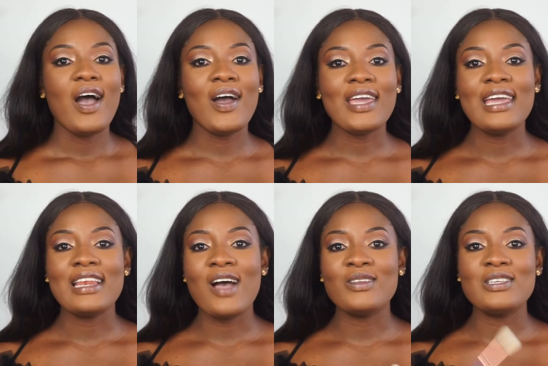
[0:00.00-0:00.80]
Okay,
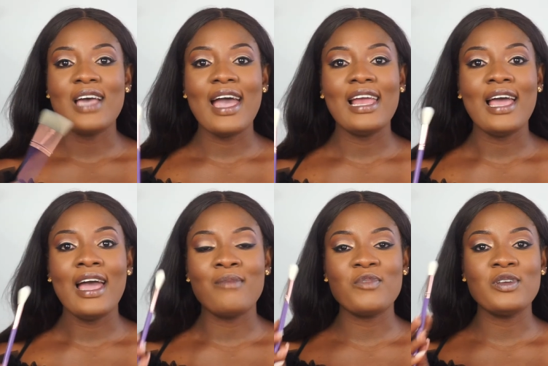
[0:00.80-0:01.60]
now to highlight,
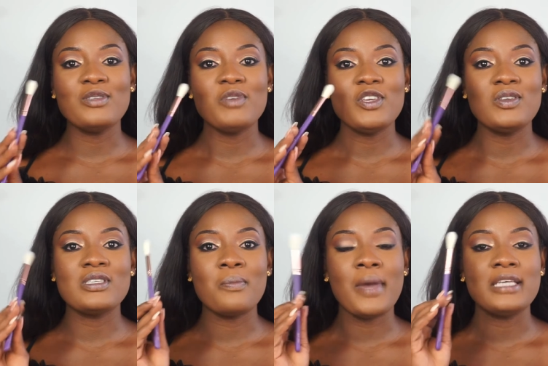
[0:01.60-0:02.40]
I'm going to be
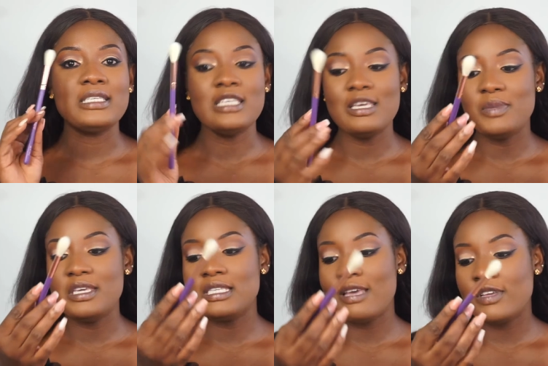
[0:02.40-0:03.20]
using my
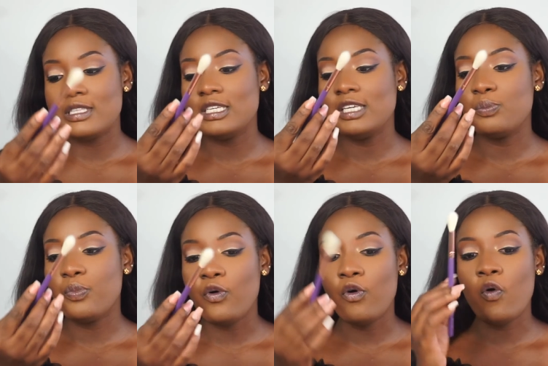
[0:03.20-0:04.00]
CB17
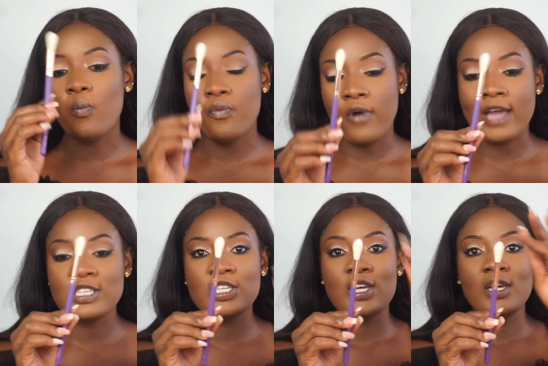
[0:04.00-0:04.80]
Pro
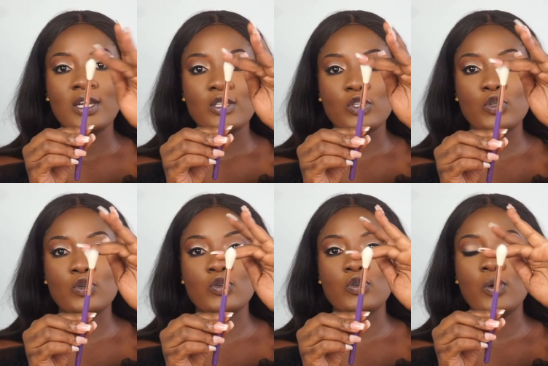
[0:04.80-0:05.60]
brush
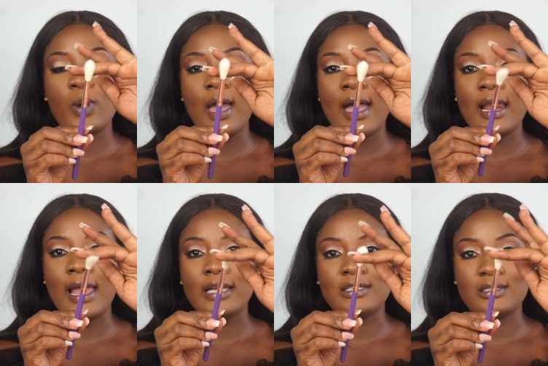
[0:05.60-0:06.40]
to highlight.